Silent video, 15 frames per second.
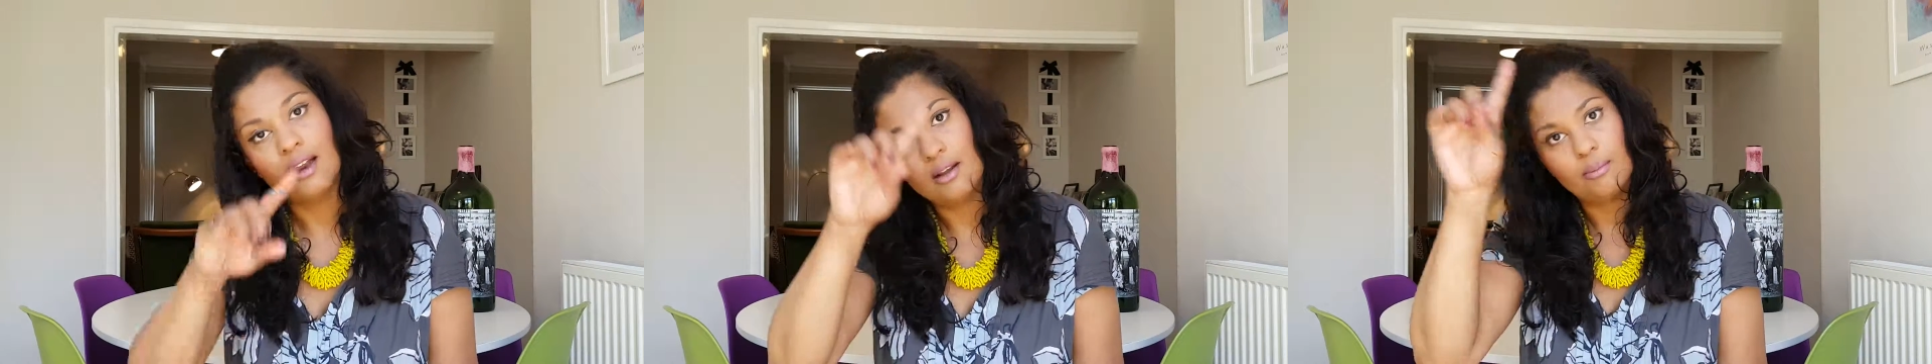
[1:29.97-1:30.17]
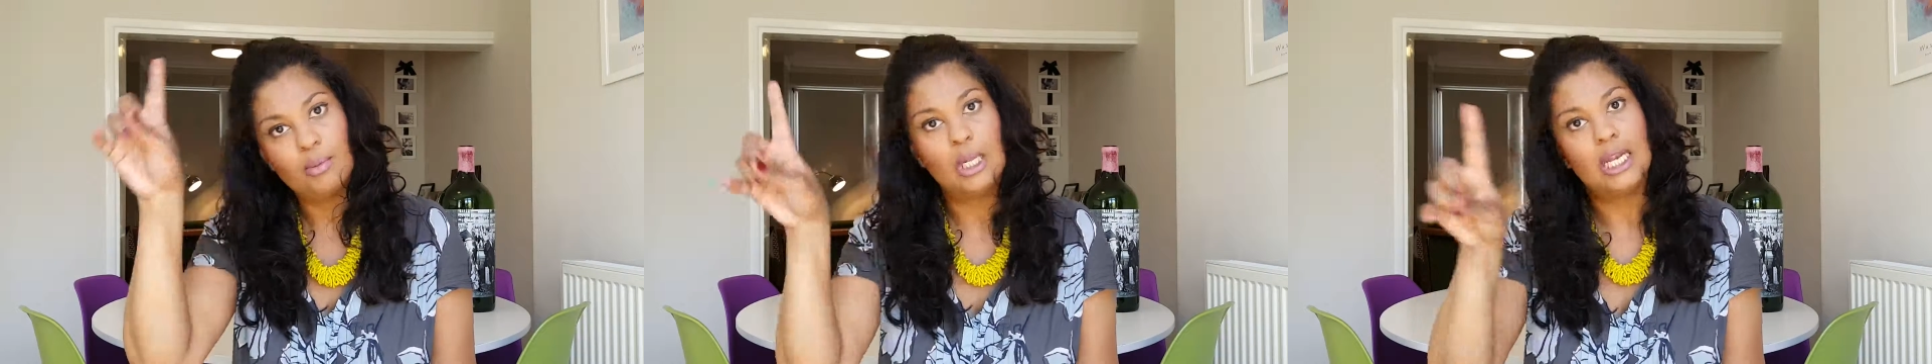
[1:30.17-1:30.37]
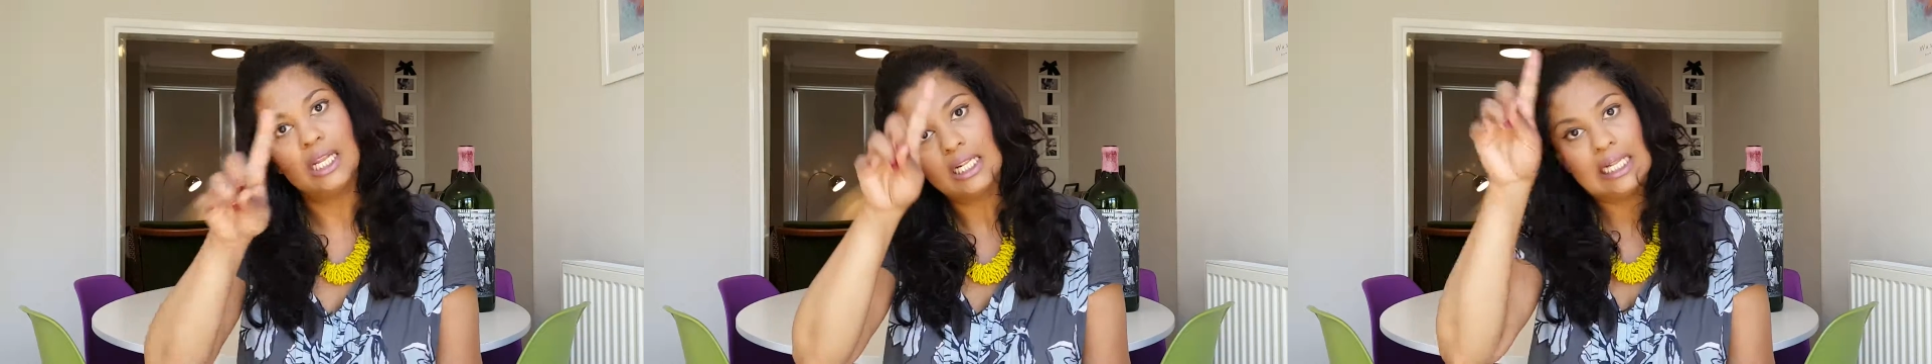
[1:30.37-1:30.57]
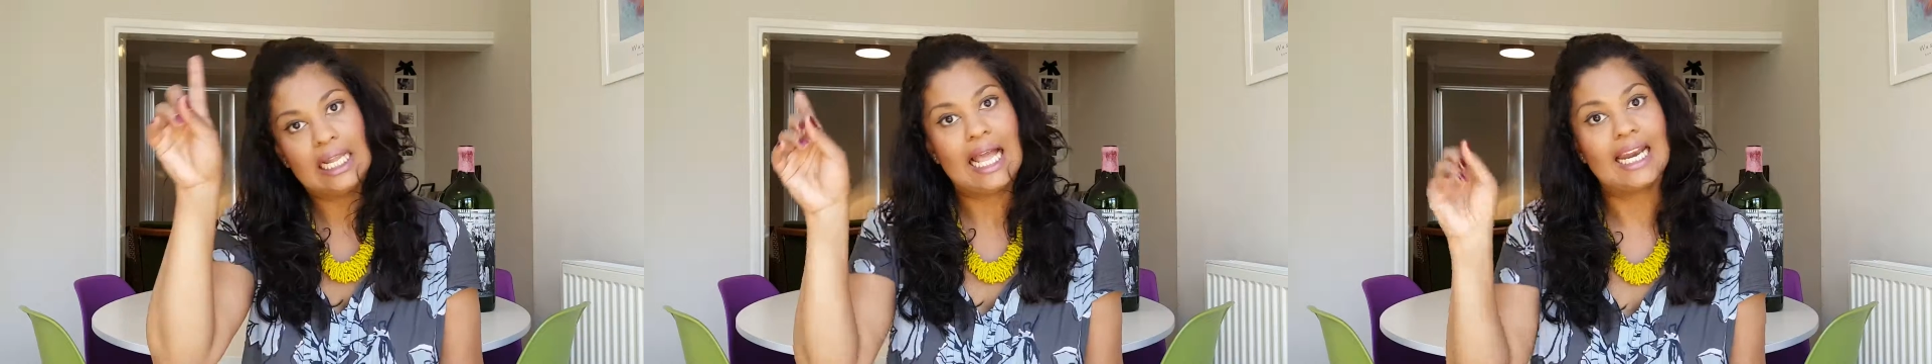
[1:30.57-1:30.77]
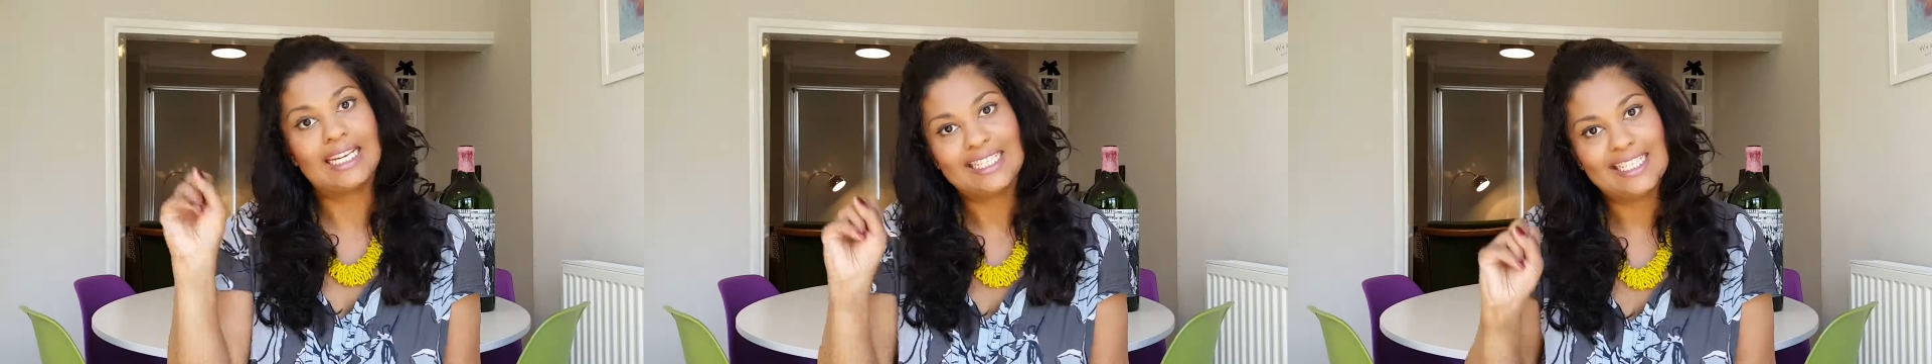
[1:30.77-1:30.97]
I'll put a
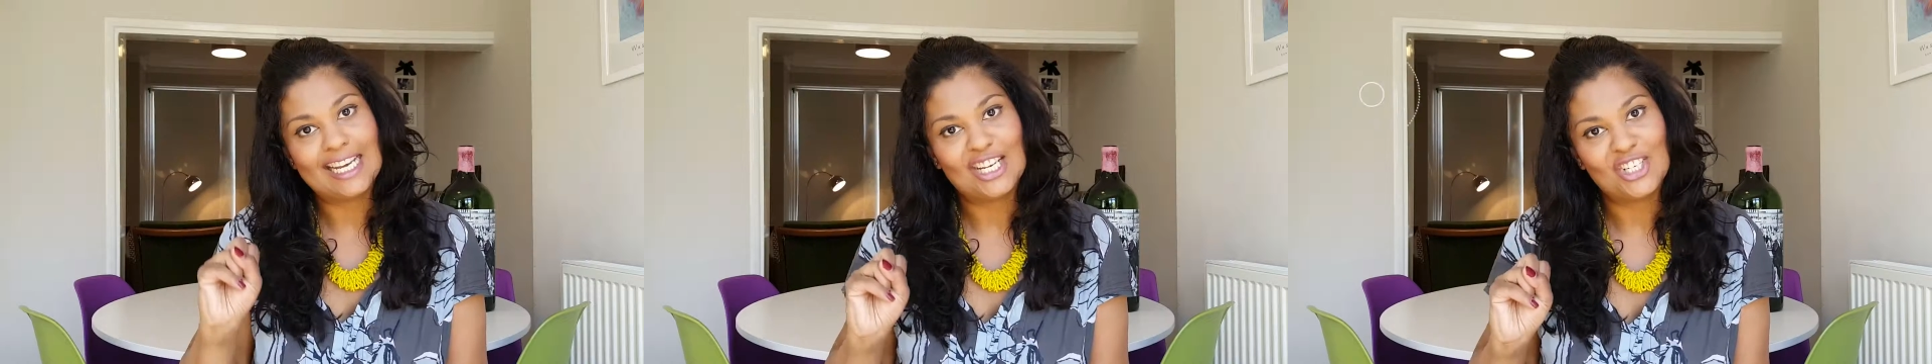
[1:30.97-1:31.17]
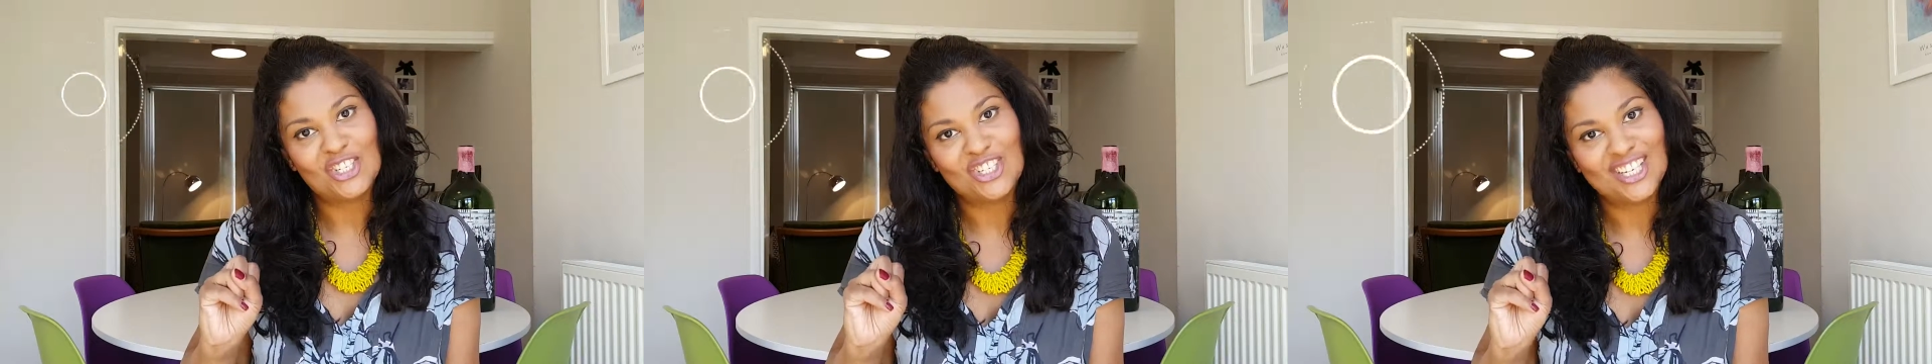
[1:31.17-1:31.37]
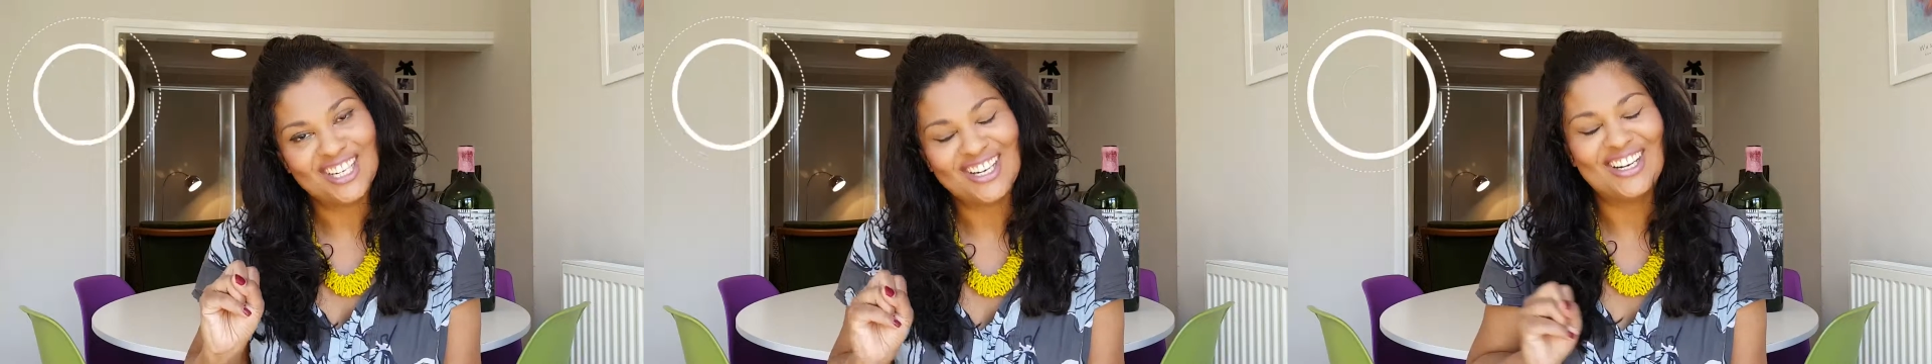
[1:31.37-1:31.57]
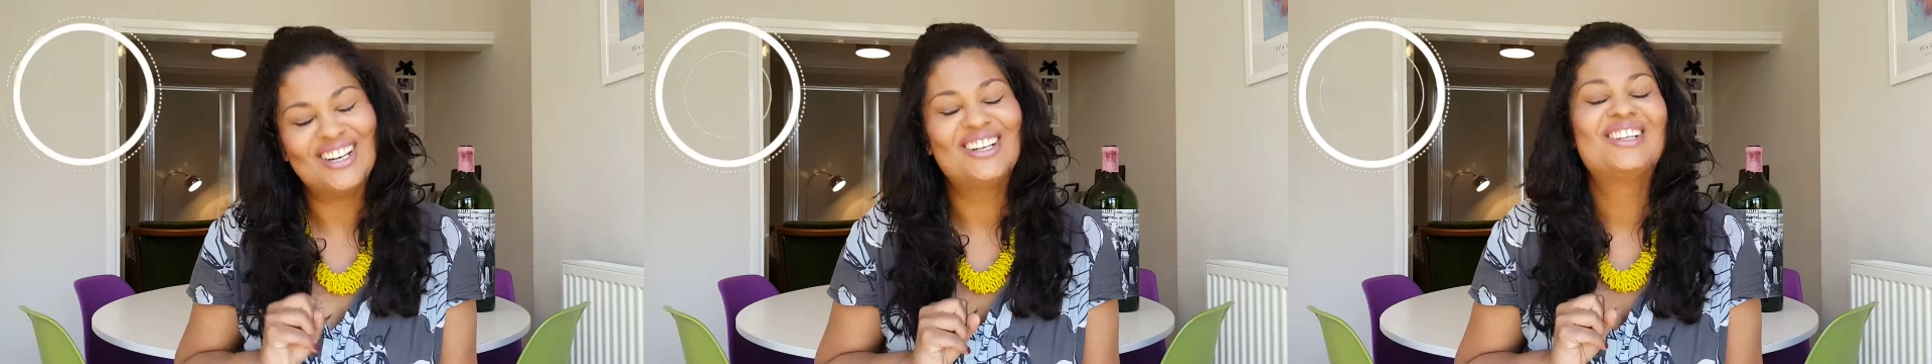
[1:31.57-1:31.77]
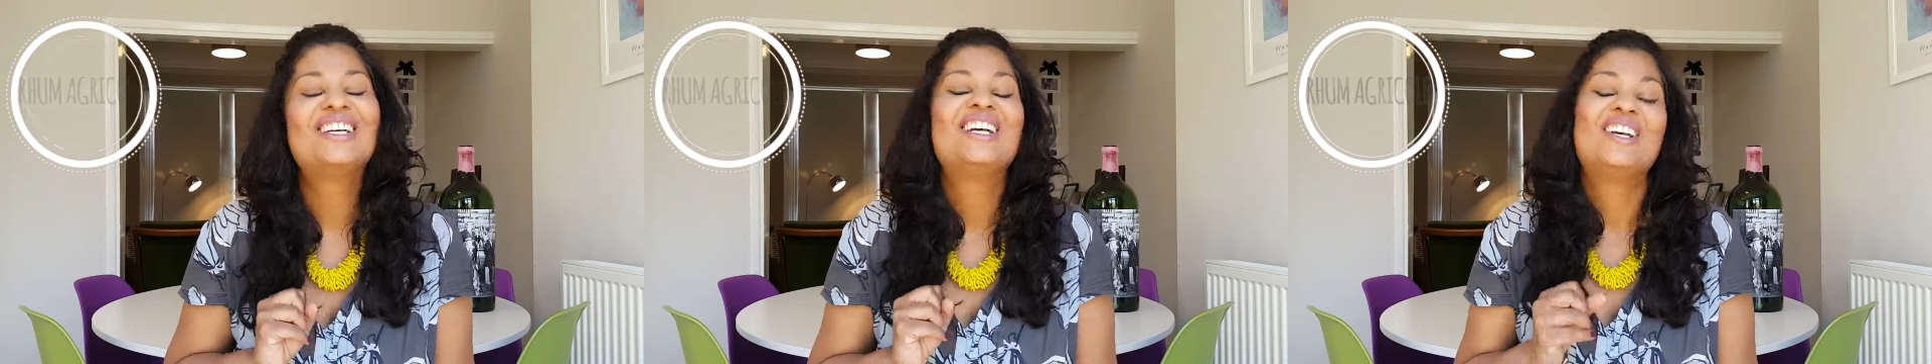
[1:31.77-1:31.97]
little annotation
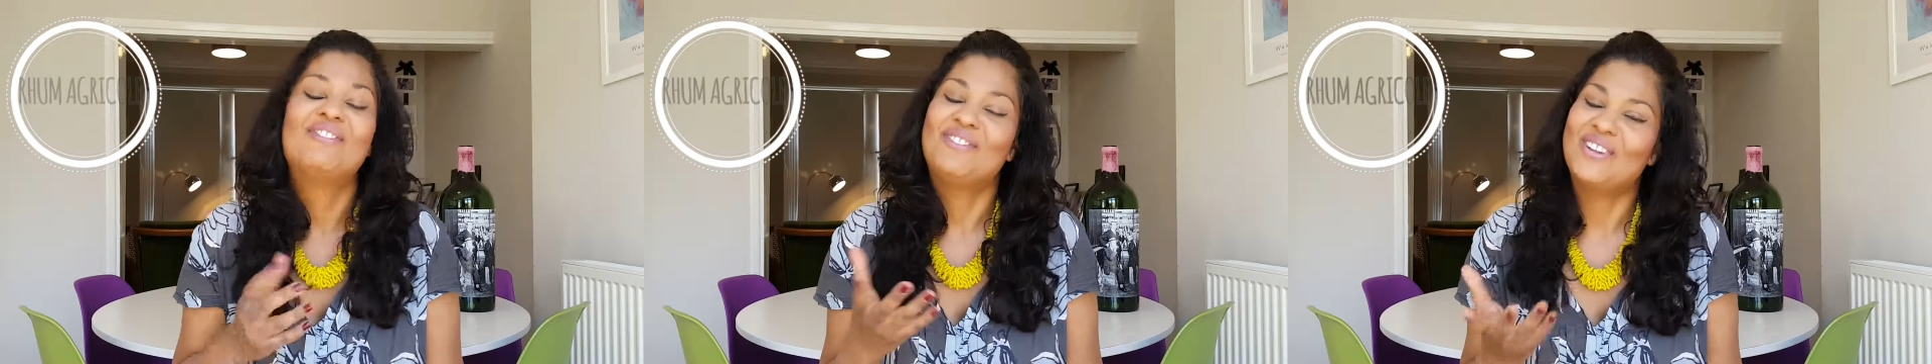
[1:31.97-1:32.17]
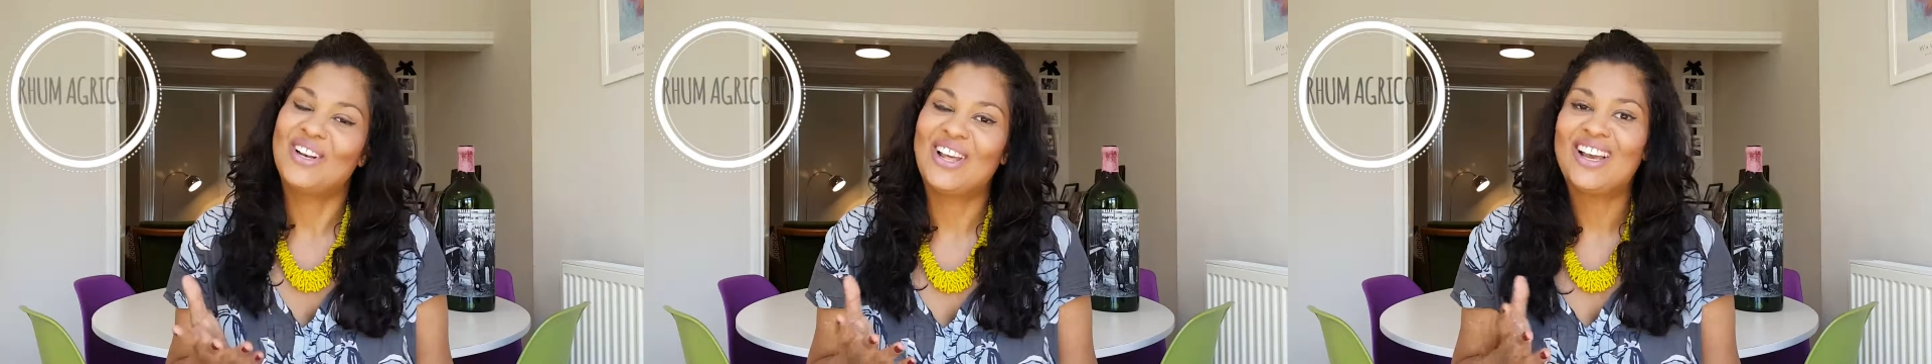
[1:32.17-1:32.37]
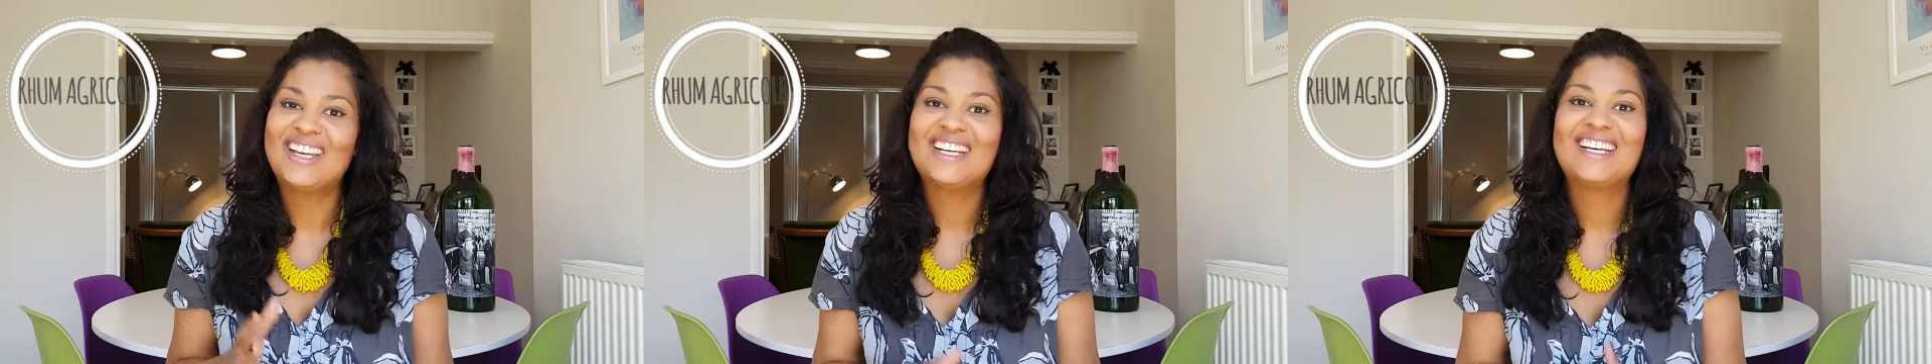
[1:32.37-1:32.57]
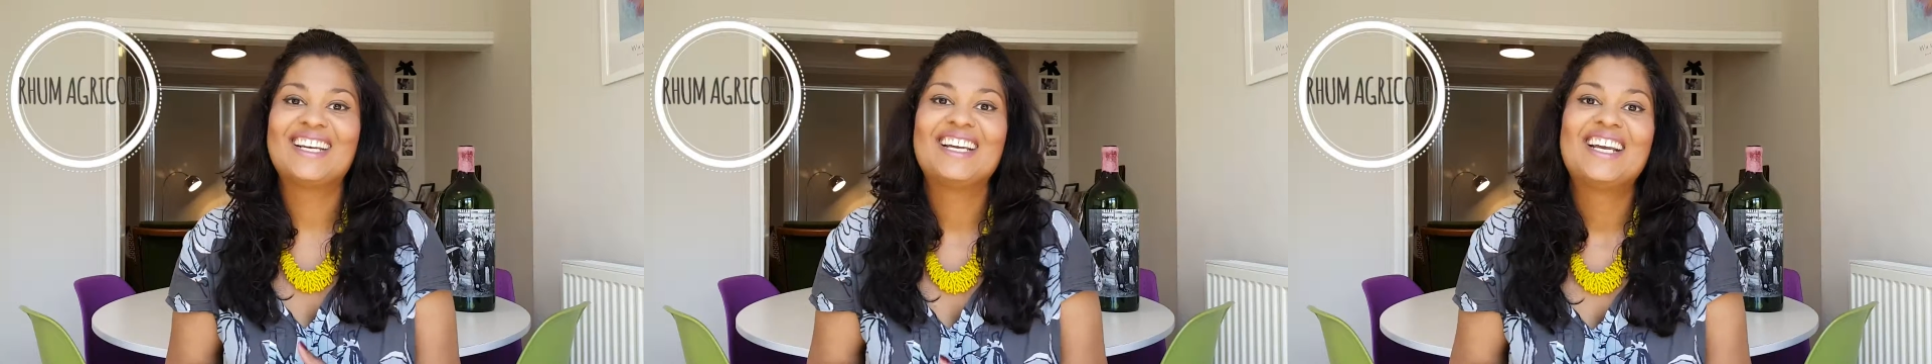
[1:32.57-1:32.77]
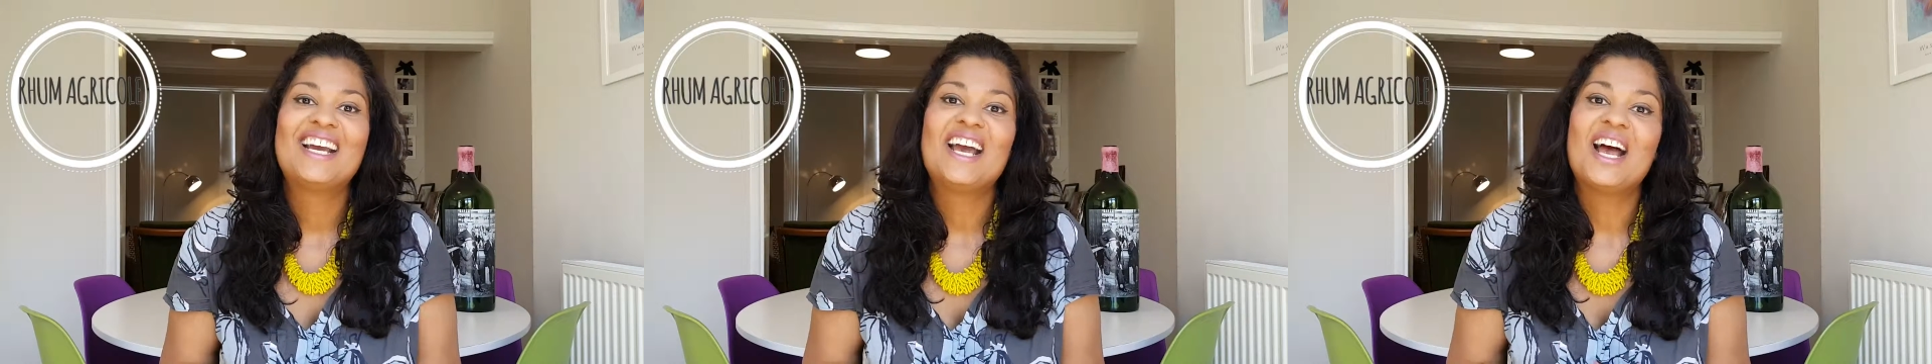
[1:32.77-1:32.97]
here if you like.